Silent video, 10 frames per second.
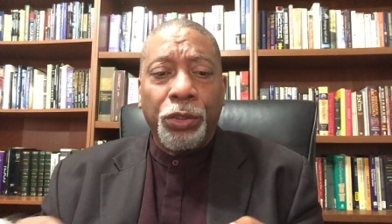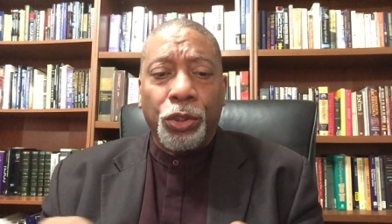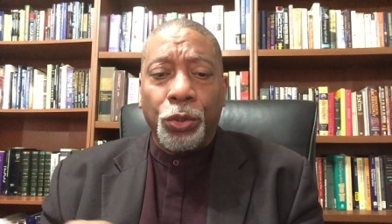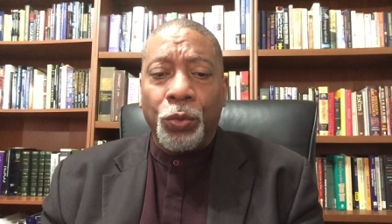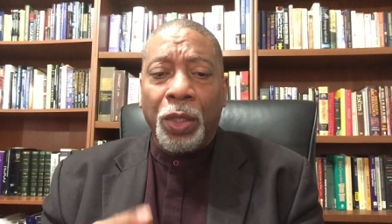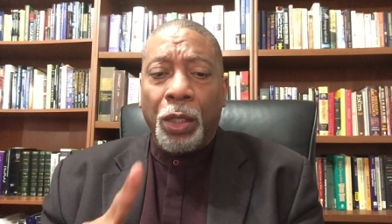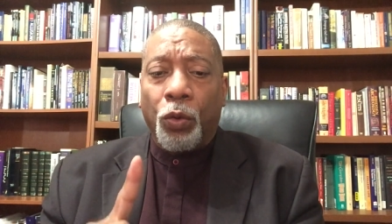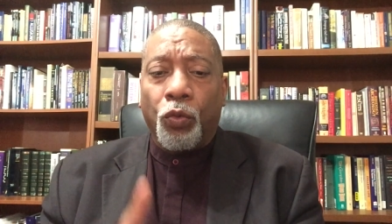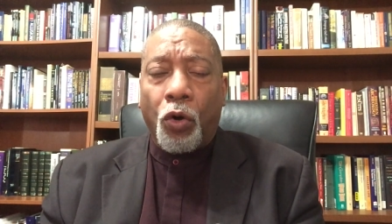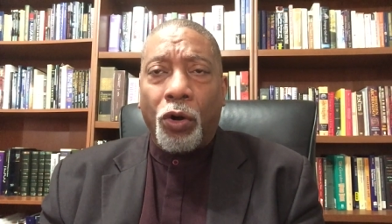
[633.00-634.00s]
to
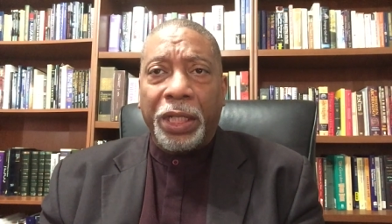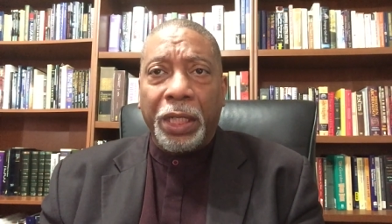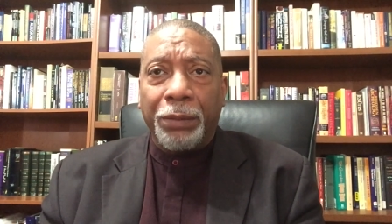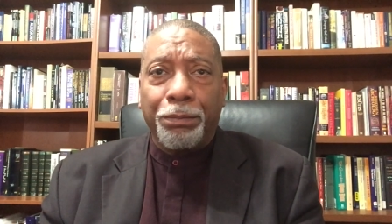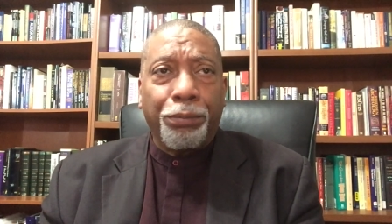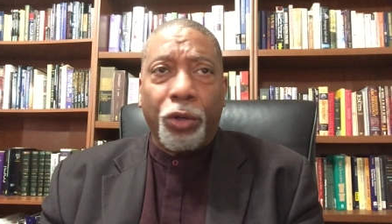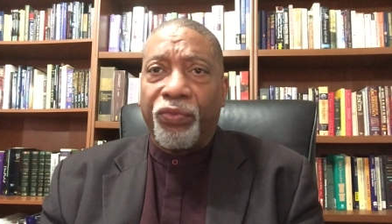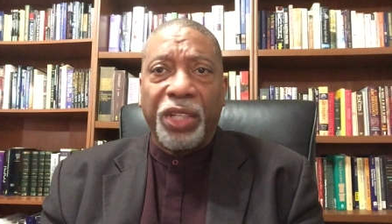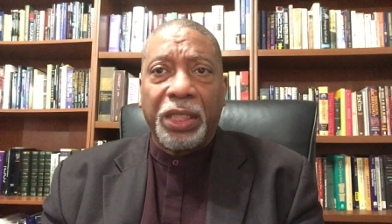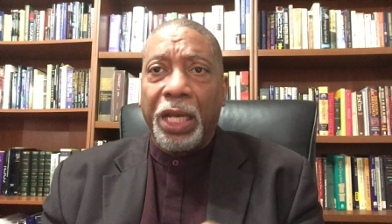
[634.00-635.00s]
walk in
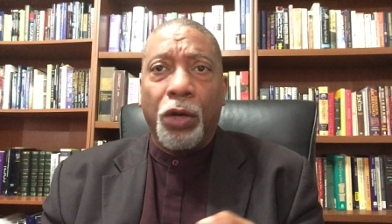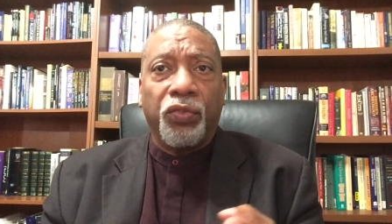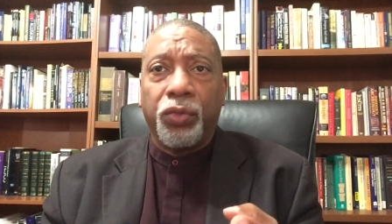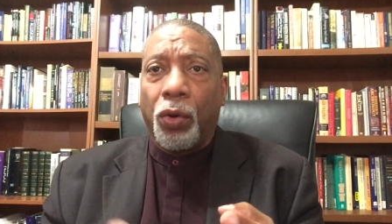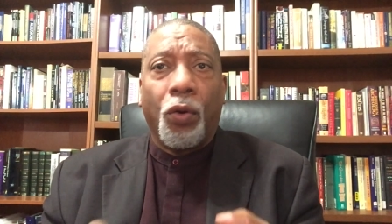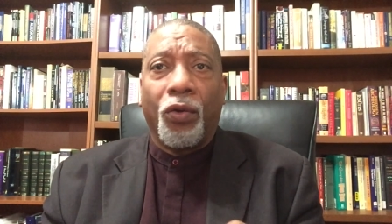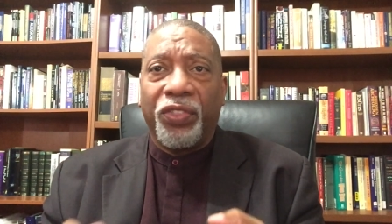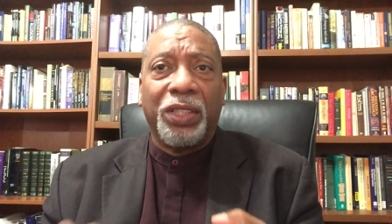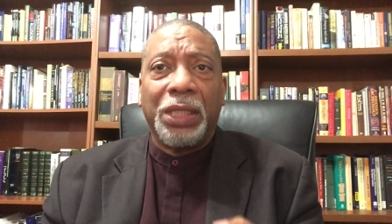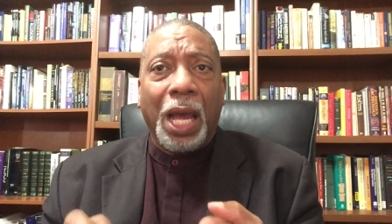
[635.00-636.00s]
perfect health all
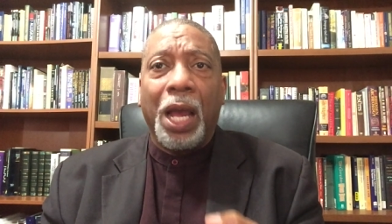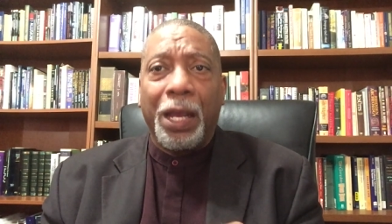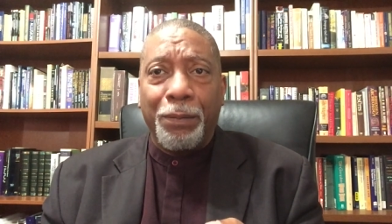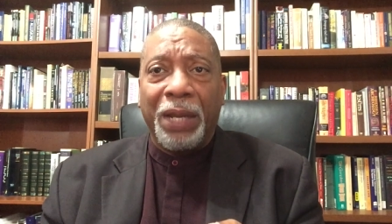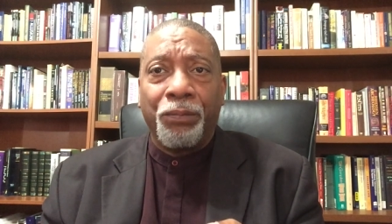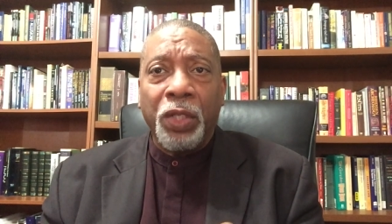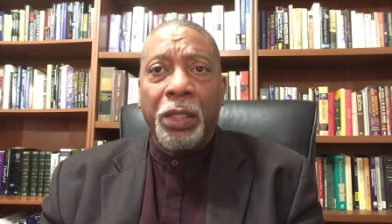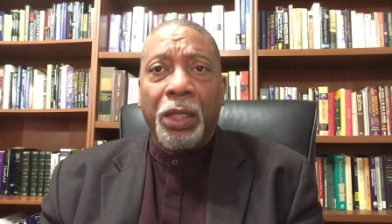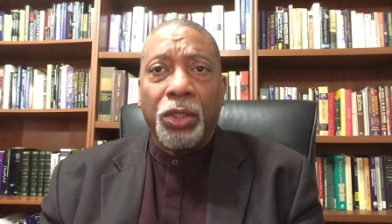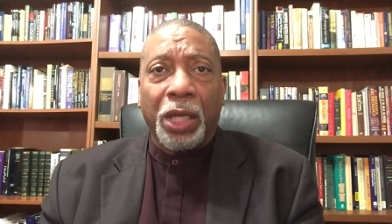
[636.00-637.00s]
the time, and
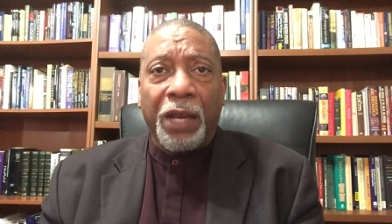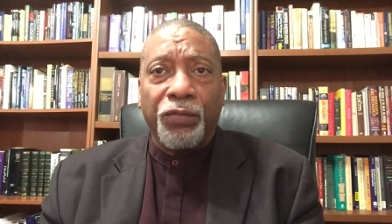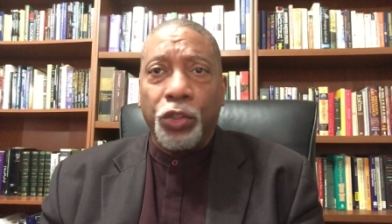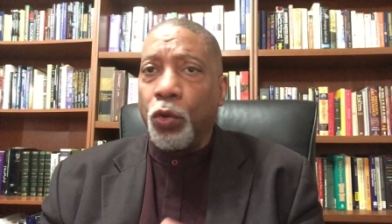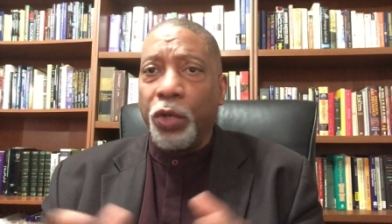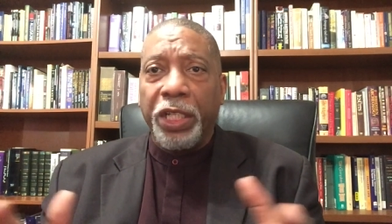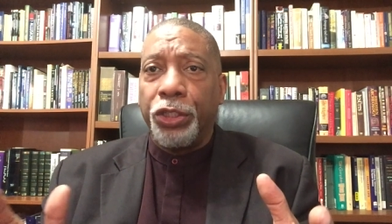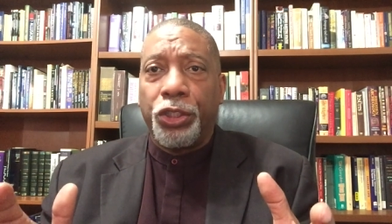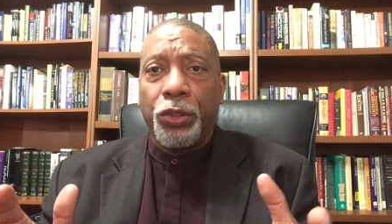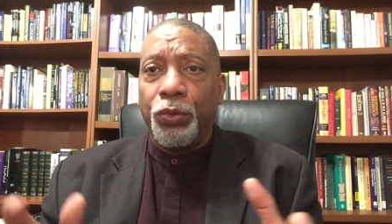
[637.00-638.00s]
to have no
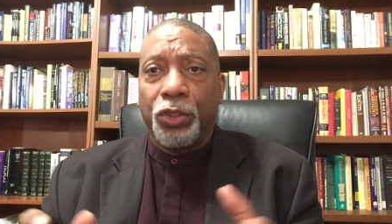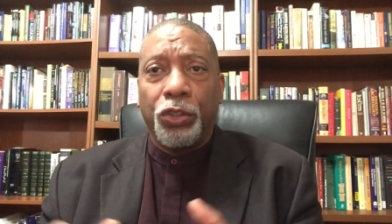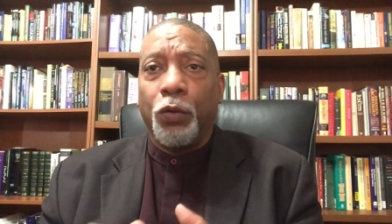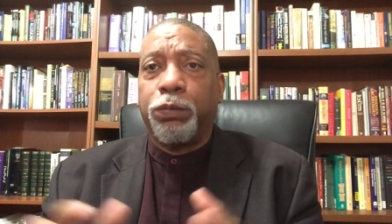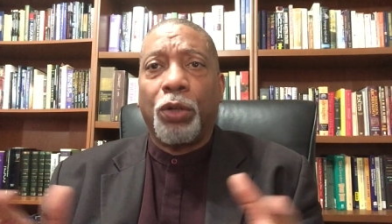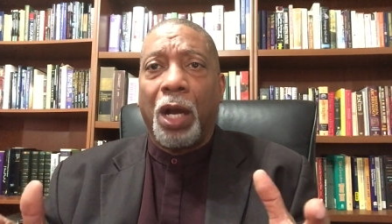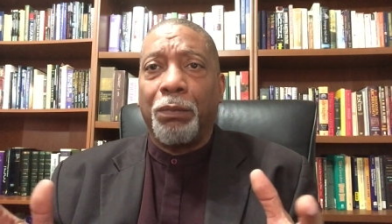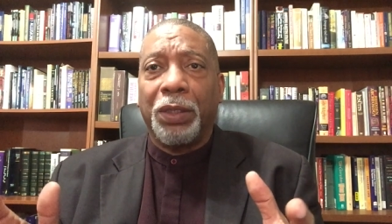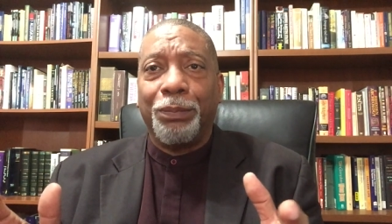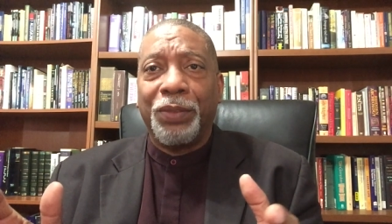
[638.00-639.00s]
issues, no
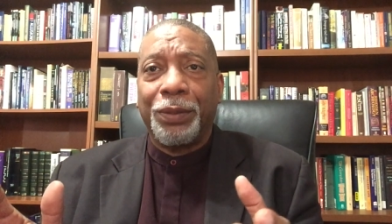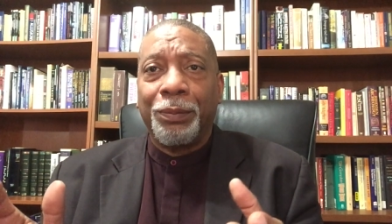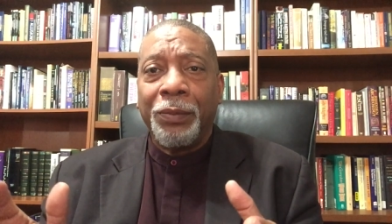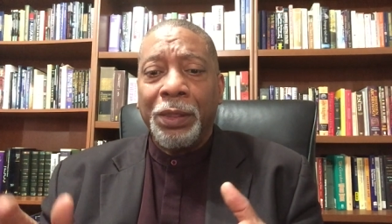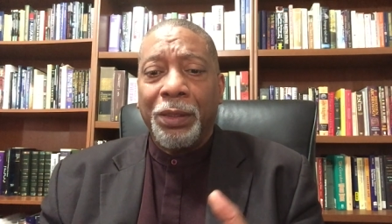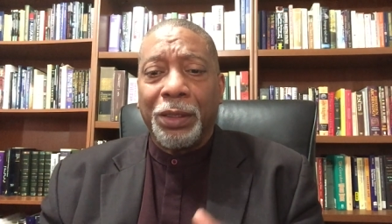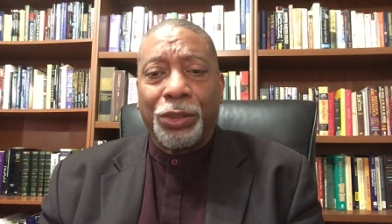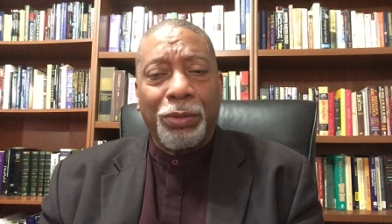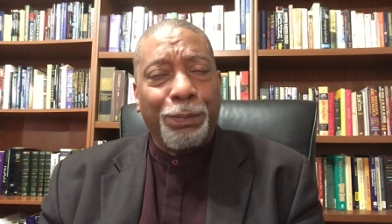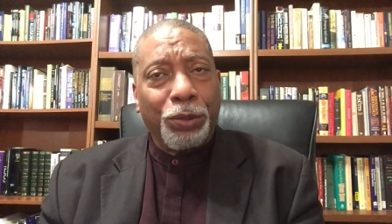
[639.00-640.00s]
problems. The
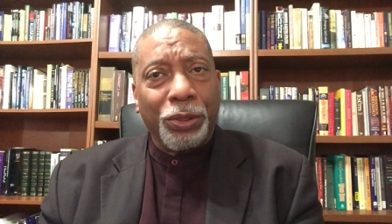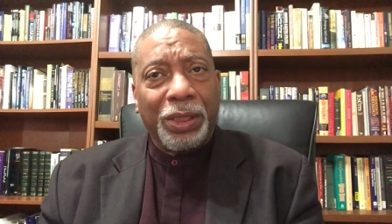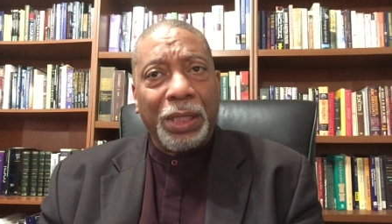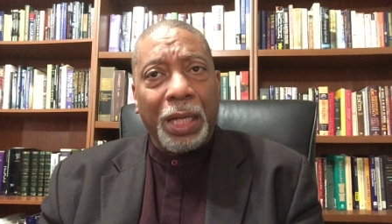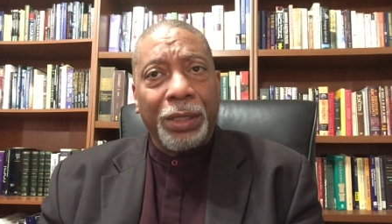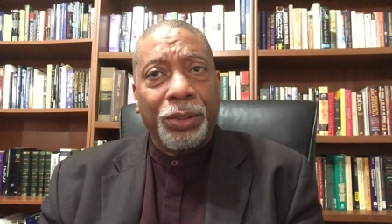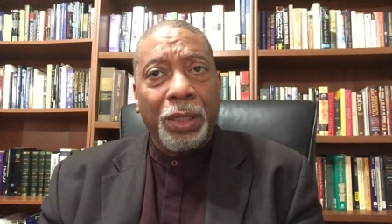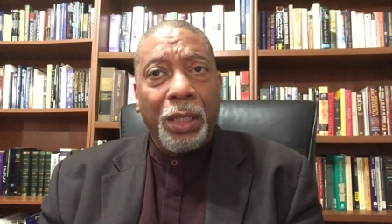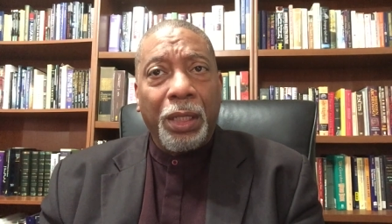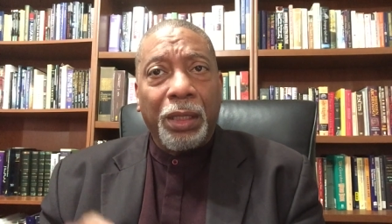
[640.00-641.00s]
scripture says
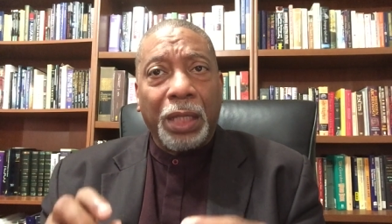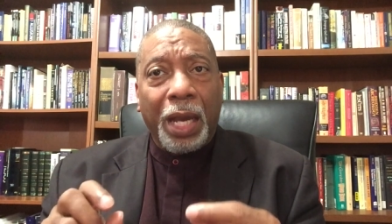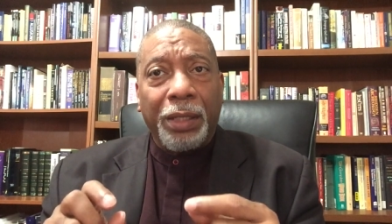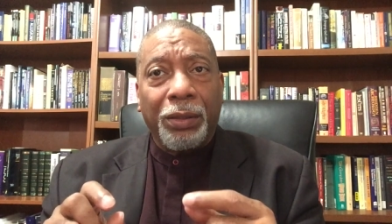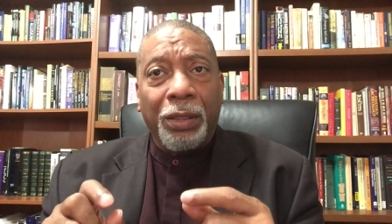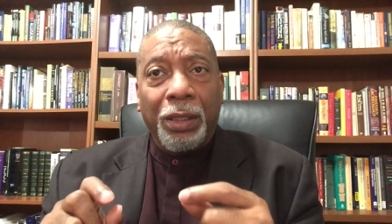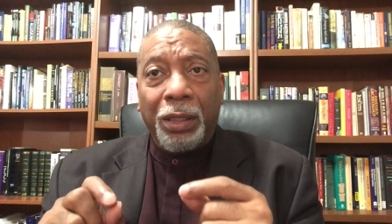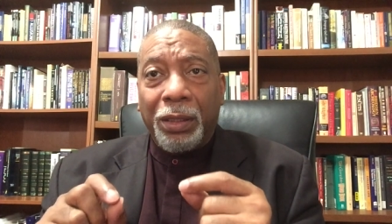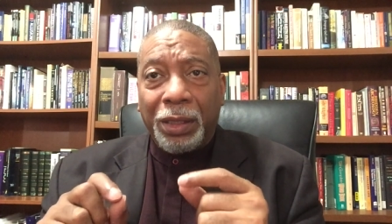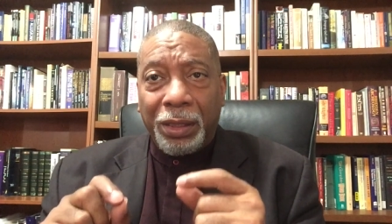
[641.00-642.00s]
that
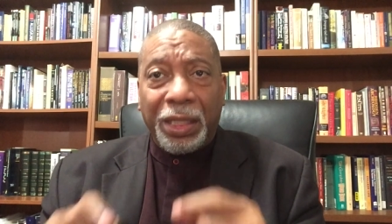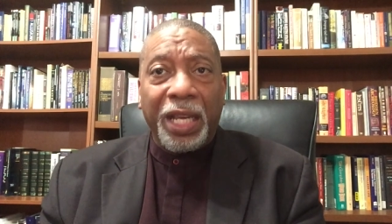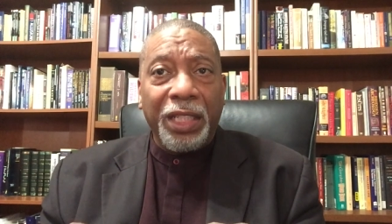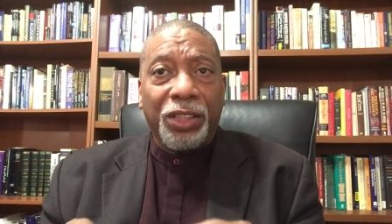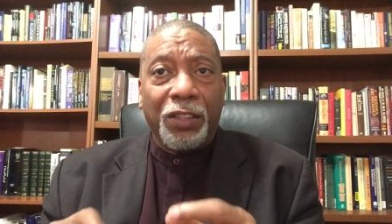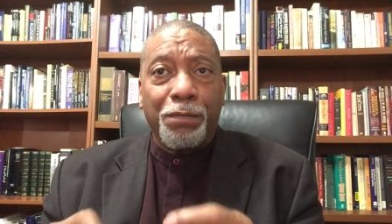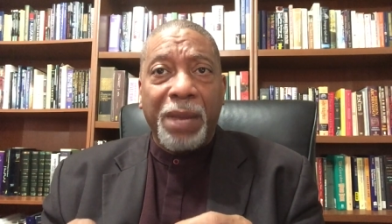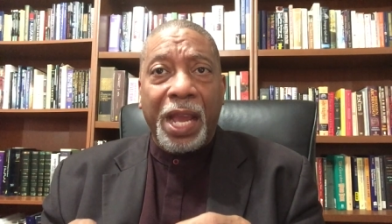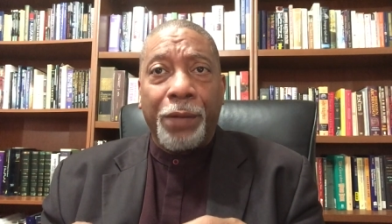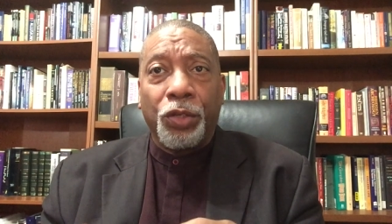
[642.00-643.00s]
the days of
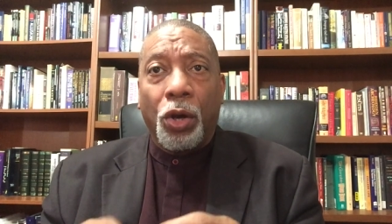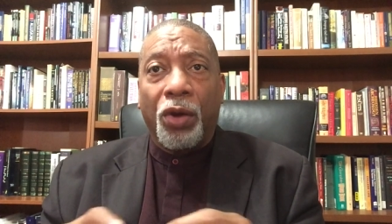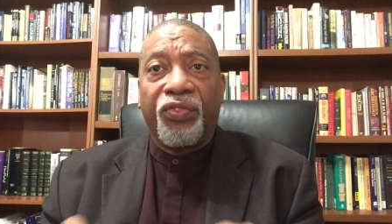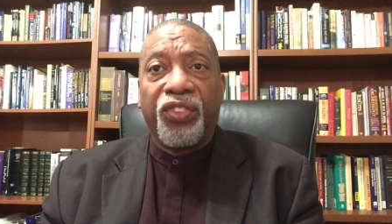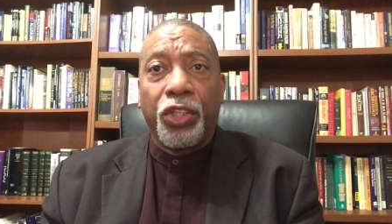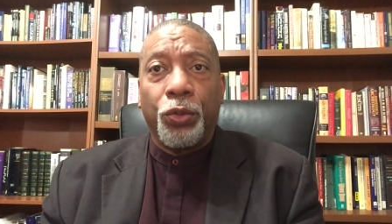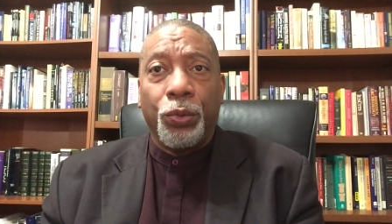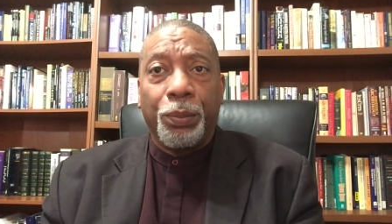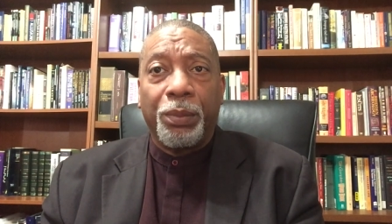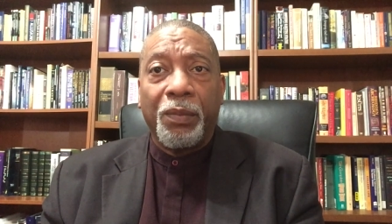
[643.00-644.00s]
man are
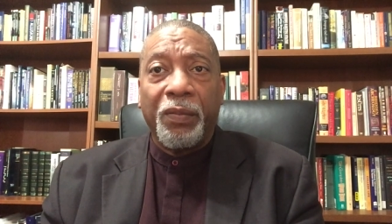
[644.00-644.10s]
few,